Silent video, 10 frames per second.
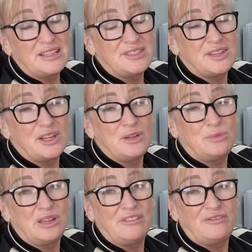So
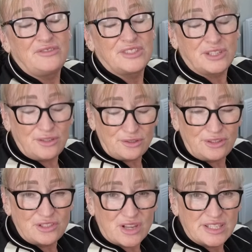we've
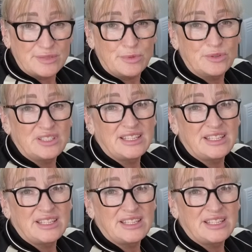secured the transport